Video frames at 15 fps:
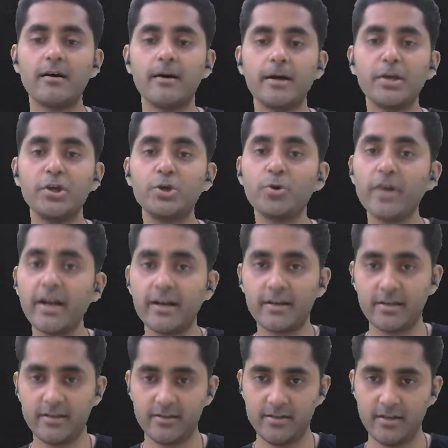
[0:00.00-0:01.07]
unit
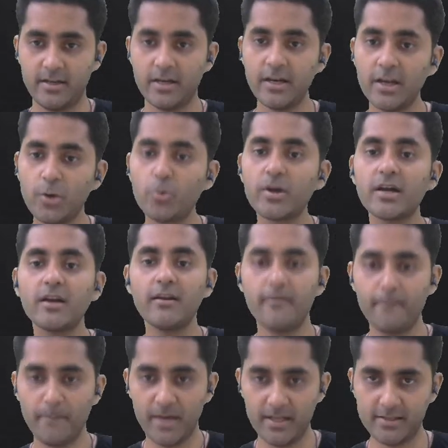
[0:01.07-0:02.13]
Newton
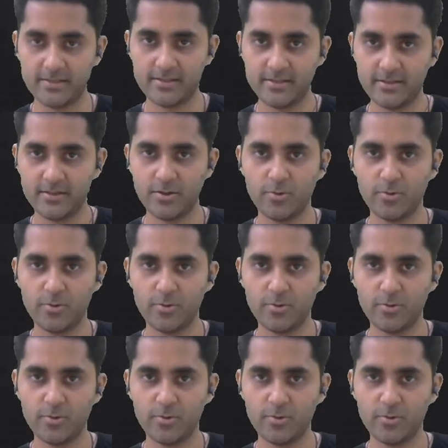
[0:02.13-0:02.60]
means.